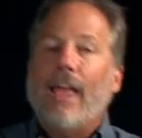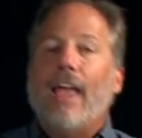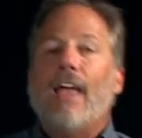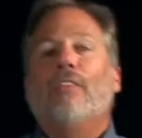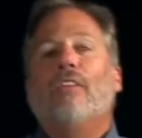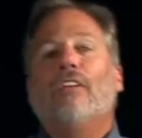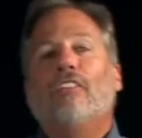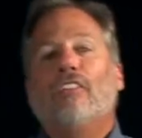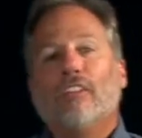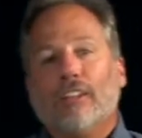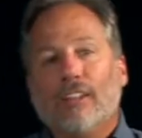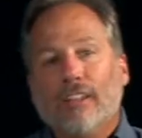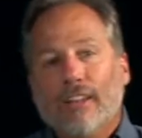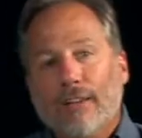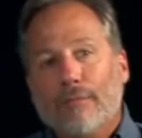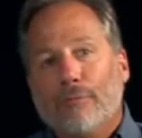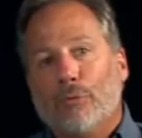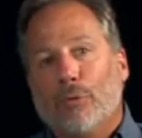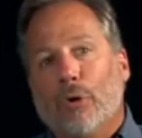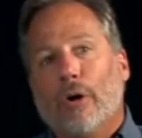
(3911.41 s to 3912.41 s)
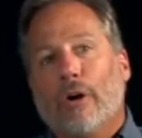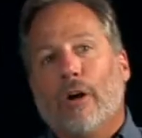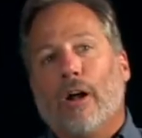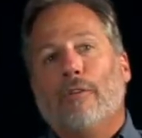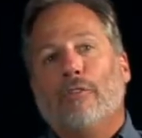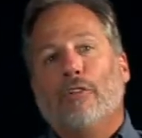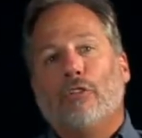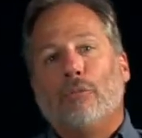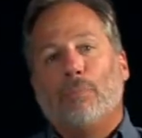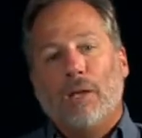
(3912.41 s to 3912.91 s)
and the deliverer
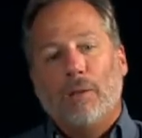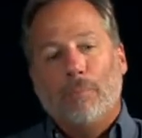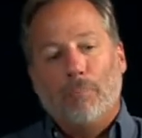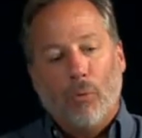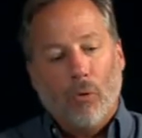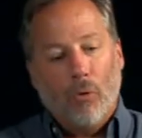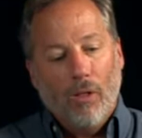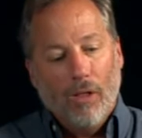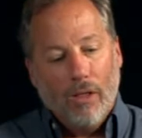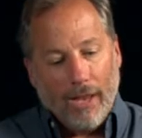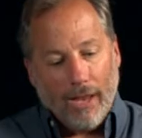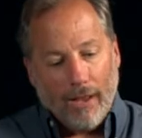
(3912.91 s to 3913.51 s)
of his people